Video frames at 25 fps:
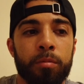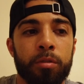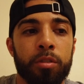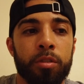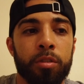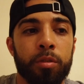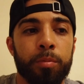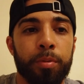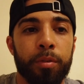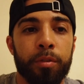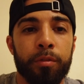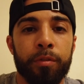
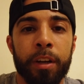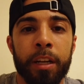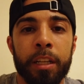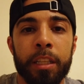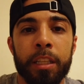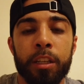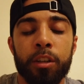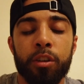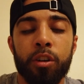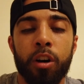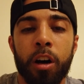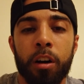to prevent
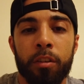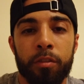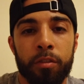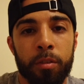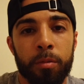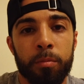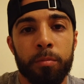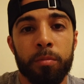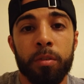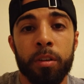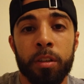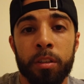the dog
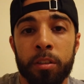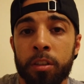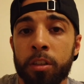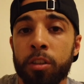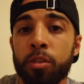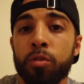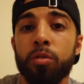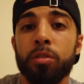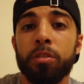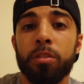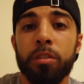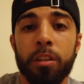from
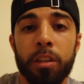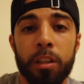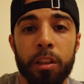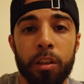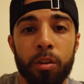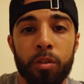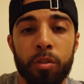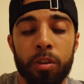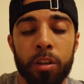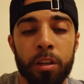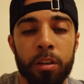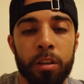continuously
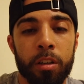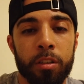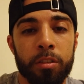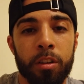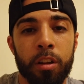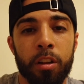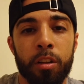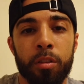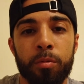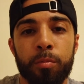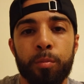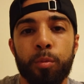loading, because
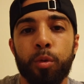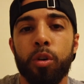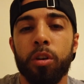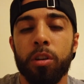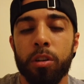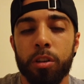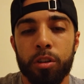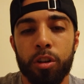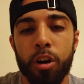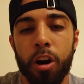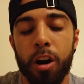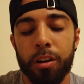the more
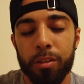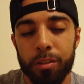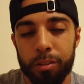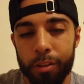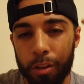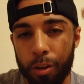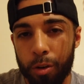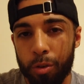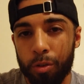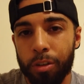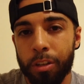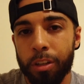the dog's
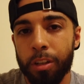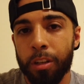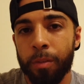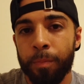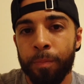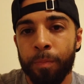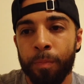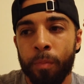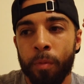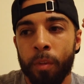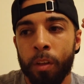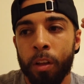loaded,
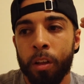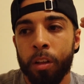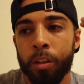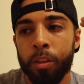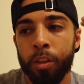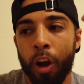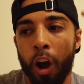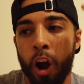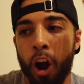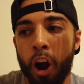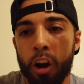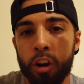
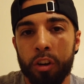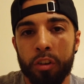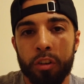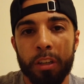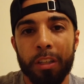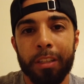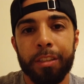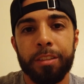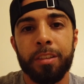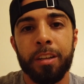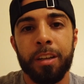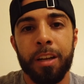the harder it
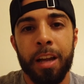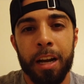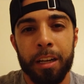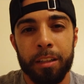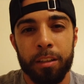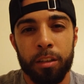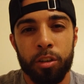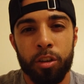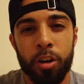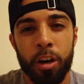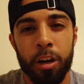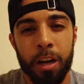is to
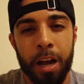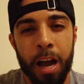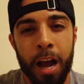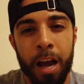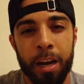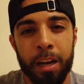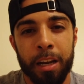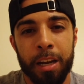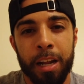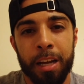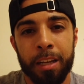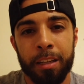knock the dog
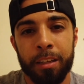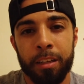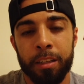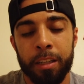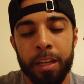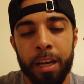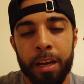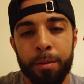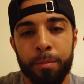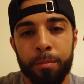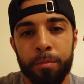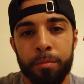out of
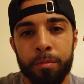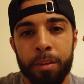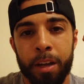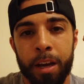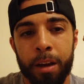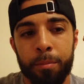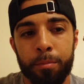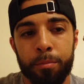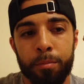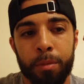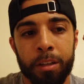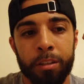
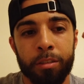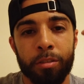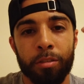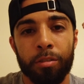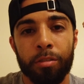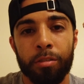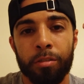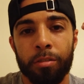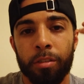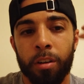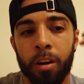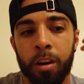that
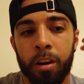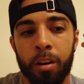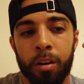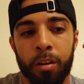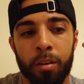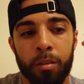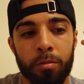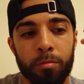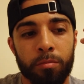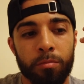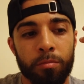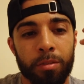mental
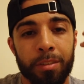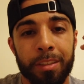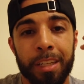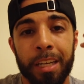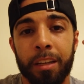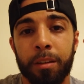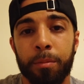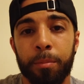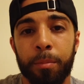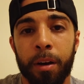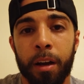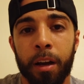
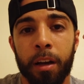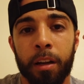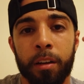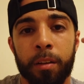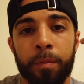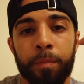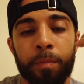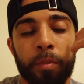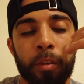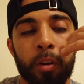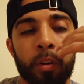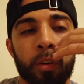state of mind.
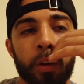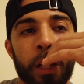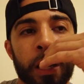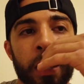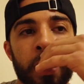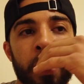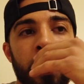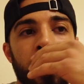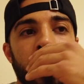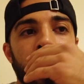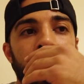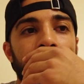
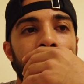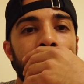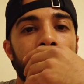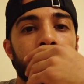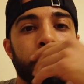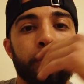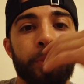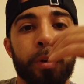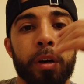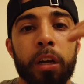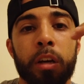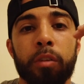Okay,
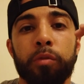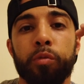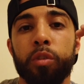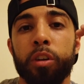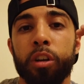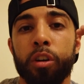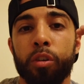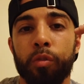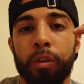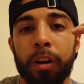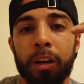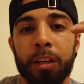but if we
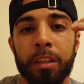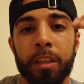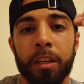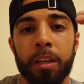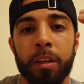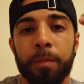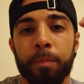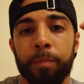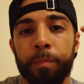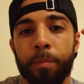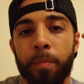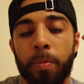correct
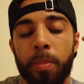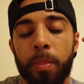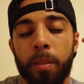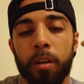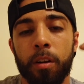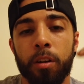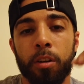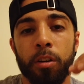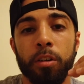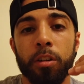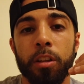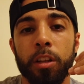it
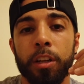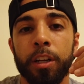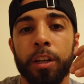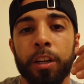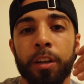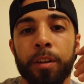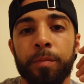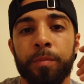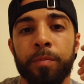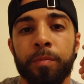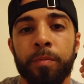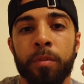
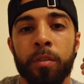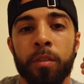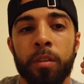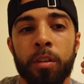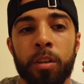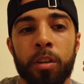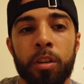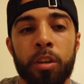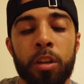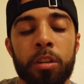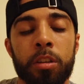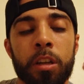earlier,
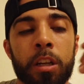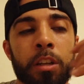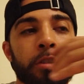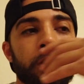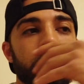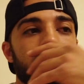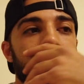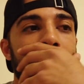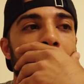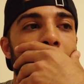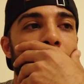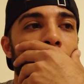it's
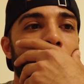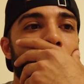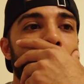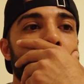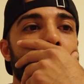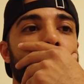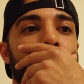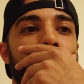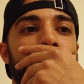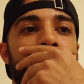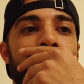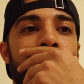just like a
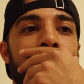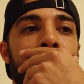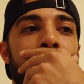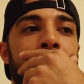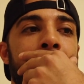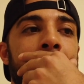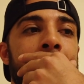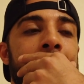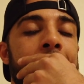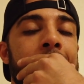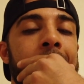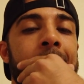good
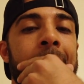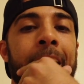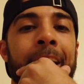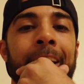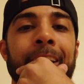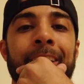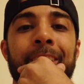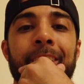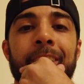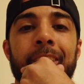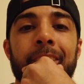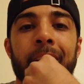
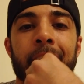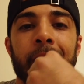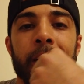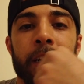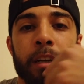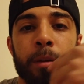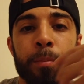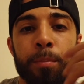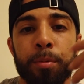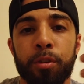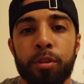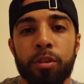analogy is like a
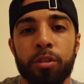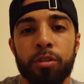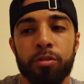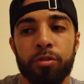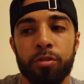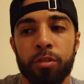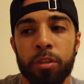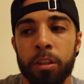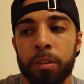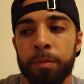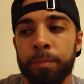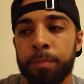computer
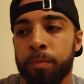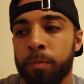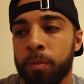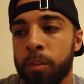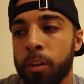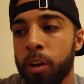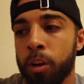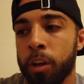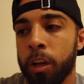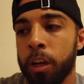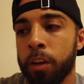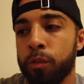screen.
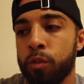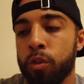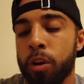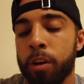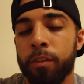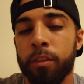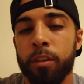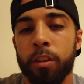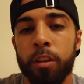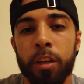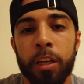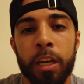Okay, if you
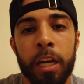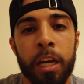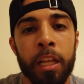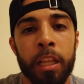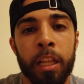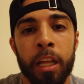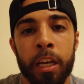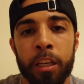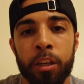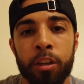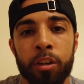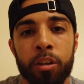ever look at
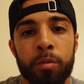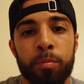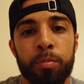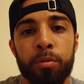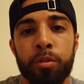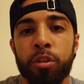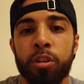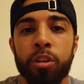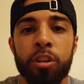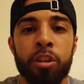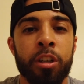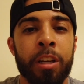like your
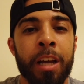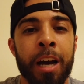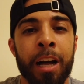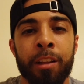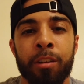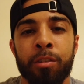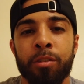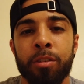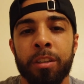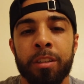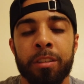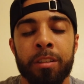computer, you're
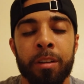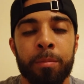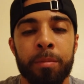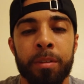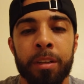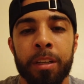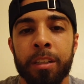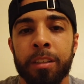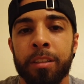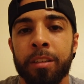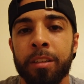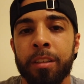downloading
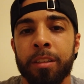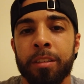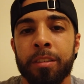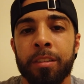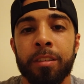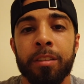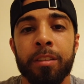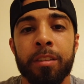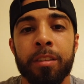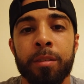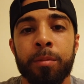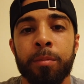something into the
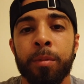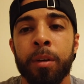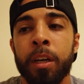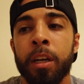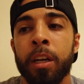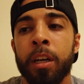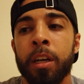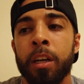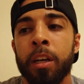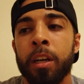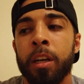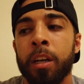system,
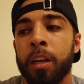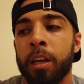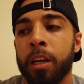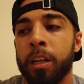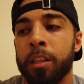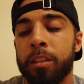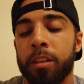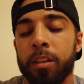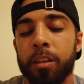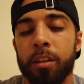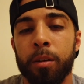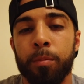
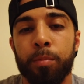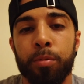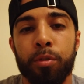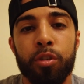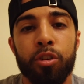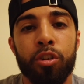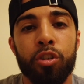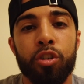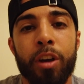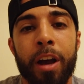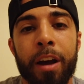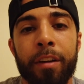into the
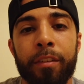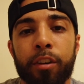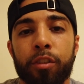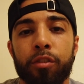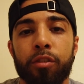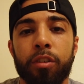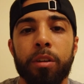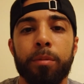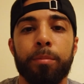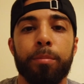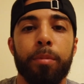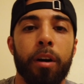computer, you have a
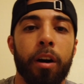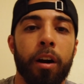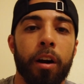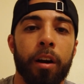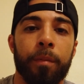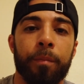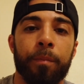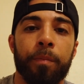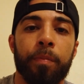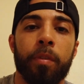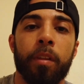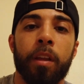green
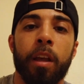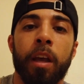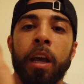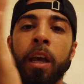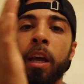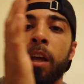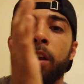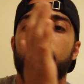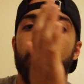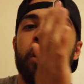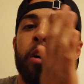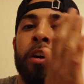bar,
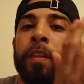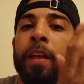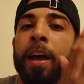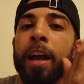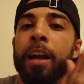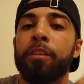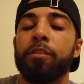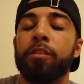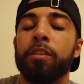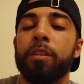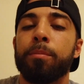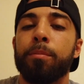and on
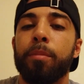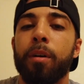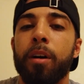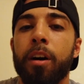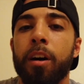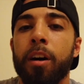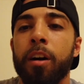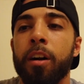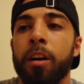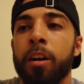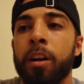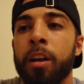that green
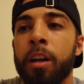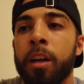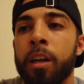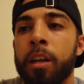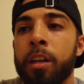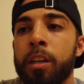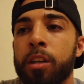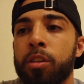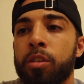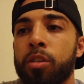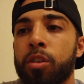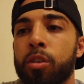bar,
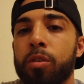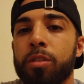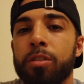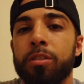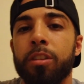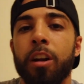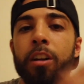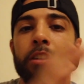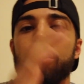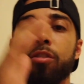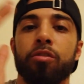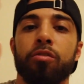it
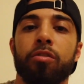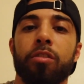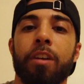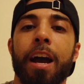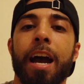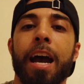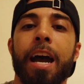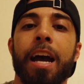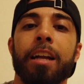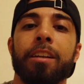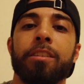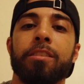starts
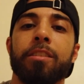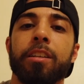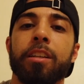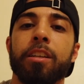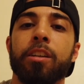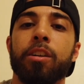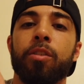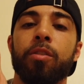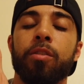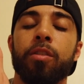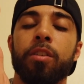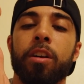gradually
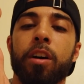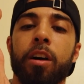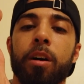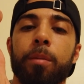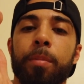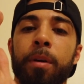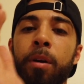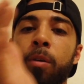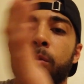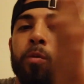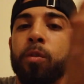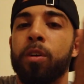going
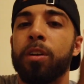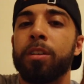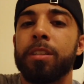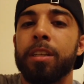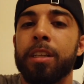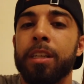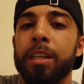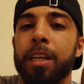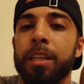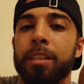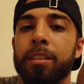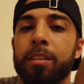up, and once
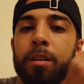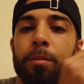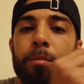it gets